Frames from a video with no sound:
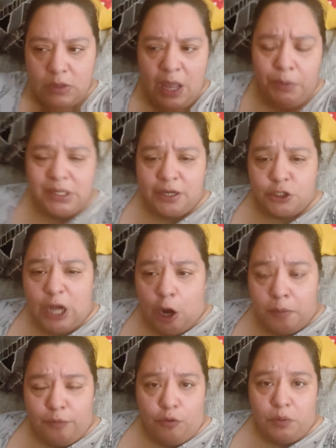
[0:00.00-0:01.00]
And we take a
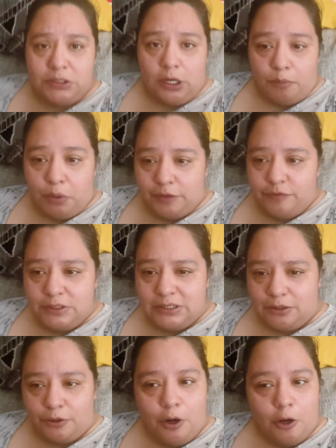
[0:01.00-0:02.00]
shower before we start breakfast,
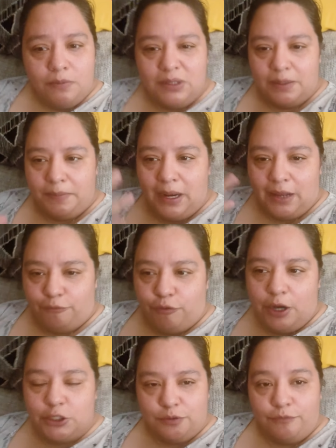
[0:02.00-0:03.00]
so, you know, everybody could be, like,
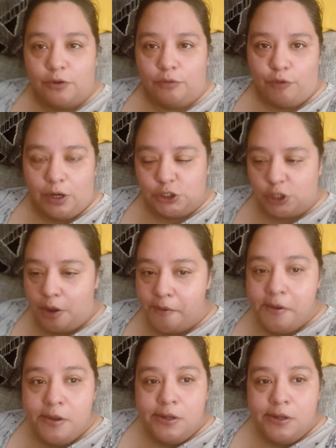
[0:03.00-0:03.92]
fresh and feel fresh, you know?